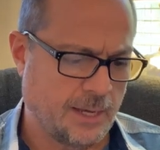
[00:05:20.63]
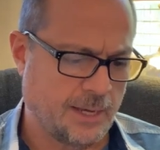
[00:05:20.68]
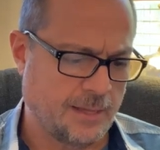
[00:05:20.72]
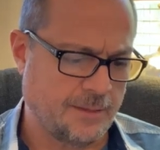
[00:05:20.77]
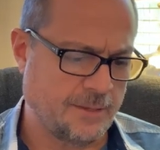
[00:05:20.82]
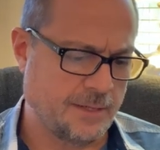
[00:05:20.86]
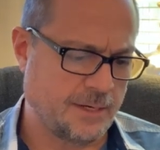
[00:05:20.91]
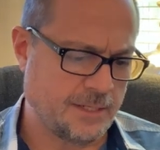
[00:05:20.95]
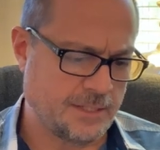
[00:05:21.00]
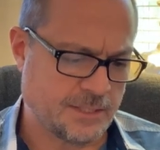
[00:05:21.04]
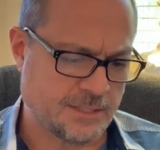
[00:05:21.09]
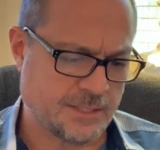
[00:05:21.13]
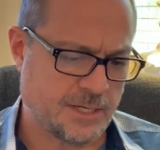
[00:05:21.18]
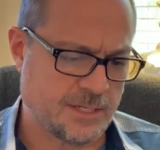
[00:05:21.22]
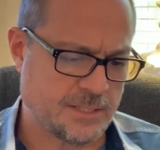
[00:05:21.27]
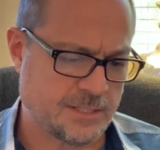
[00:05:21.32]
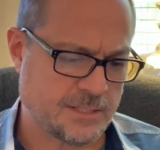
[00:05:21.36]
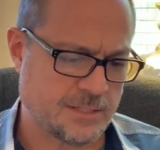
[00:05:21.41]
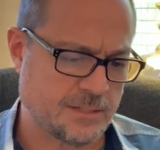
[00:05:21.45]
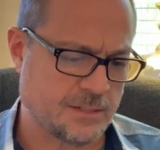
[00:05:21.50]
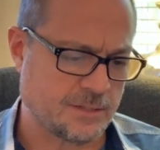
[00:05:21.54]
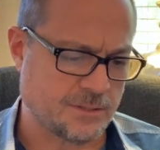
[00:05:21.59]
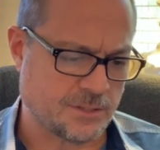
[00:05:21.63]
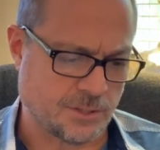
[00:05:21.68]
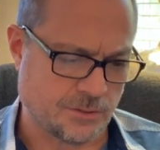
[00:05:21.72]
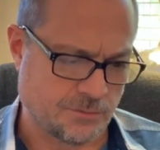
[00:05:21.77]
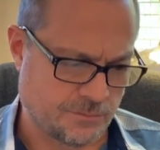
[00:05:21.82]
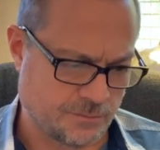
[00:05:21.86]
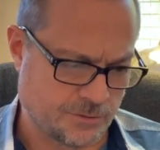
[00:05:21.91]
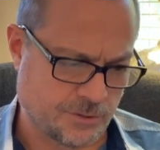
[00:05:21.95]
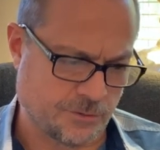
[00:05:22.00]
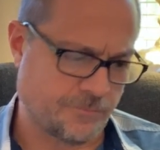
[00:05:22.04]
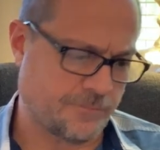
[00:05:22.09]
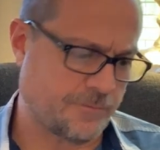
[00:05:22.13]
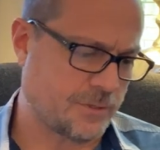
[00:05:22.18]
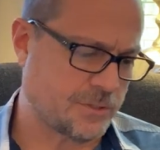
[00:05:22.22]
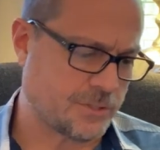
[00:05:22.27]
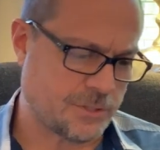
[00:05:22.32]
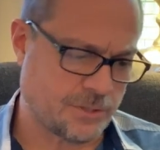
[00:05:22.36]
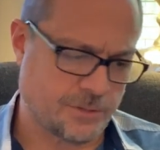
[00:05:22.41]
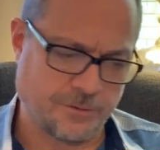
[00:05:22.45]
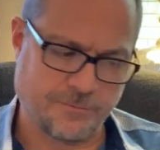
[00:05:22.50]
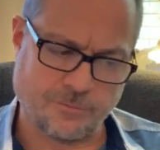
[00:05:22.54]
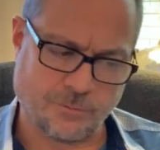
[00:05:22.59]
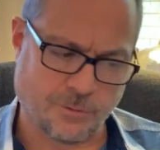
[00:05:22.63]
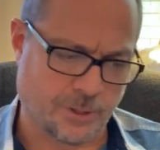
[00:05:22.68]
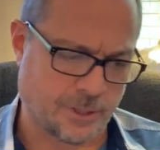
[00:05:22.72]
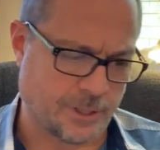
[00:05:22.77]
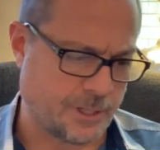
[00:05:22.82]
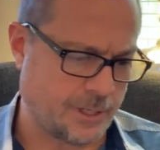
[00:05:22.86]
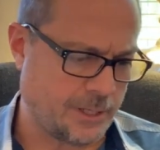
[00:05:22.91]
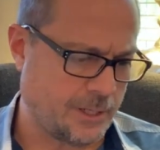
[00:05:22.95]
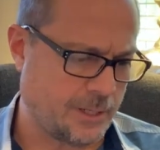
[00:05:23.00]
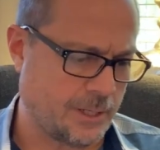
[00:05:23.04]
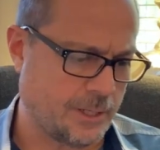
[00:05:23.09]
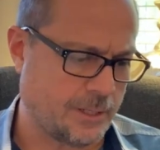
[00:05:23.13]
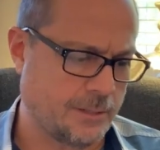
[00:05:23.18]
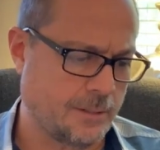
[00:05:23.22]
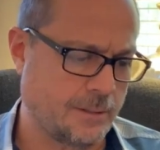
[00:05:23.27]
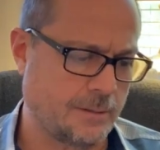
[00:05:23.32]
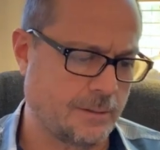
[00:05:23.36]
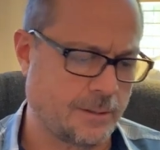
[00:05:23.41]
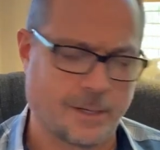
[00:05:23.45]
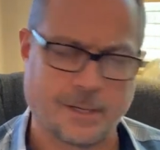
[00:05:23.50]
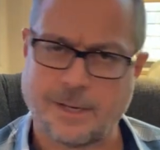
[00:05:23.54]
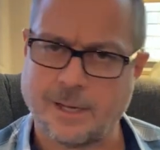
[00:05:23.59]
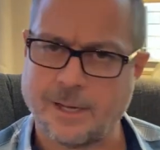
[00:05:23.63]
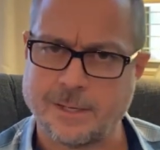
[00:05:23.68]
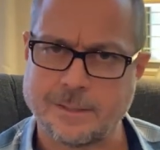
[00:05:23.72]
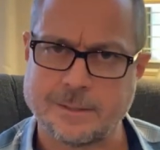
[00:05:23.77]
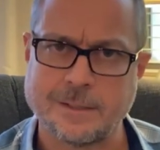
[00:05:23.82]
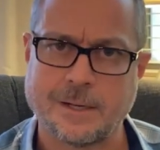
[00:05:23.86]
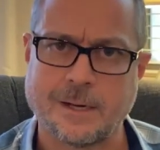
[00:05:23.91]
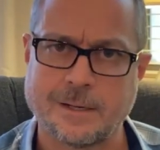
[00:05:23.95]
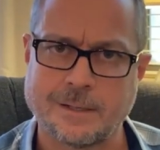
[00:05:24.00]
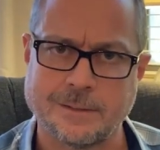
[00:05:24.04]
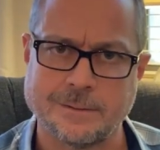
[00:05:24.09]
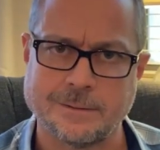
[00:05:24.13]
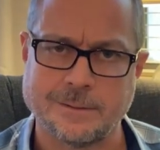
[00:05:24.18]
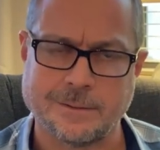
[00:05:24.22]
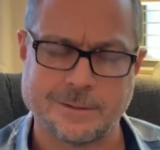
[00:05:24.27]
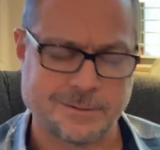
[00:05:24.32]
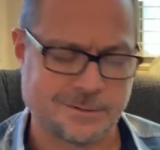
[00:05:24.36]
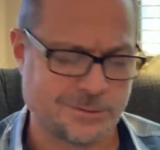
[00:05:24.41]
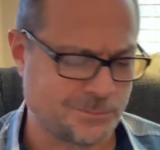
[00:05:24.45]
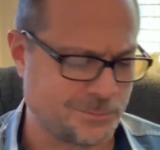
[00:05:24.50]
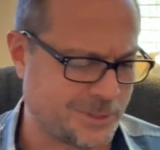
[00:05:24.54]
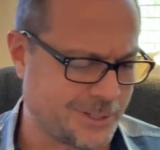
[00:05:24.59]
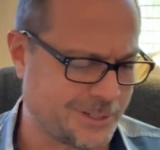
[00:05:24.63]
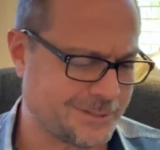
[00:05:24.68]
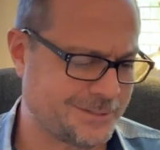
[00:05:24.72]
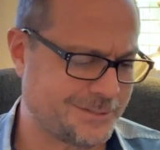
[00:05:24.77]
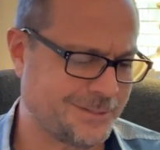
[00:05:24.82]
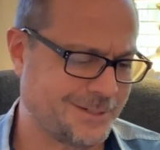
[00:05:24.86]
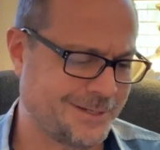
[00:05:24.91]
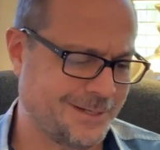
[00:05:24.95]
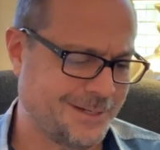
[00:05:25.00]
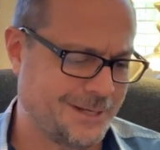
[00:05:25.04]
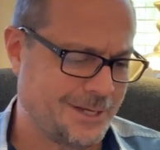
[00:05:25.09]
And then he says in so so verse 34 again, I got talking there too much.